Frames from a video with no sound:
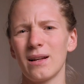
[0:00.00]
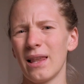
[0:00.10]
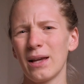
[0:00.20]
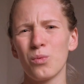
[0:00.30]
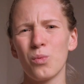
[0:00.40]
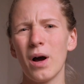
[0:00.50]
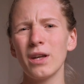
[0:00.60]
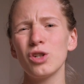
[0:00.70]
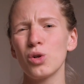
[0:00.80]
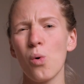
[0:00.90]
like
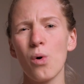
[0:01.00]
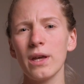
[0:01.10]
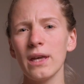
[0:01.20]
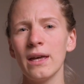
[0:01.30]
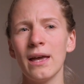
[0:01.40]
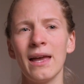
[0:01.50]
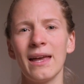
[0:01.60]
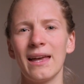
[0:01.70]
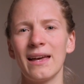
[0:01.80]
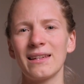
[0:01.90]
one toy,
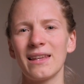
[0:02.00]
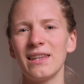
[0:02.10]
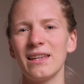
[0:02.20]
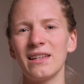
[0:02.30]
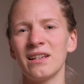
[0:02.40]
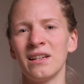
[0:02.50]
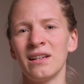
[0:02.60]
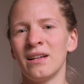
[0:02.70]
and I think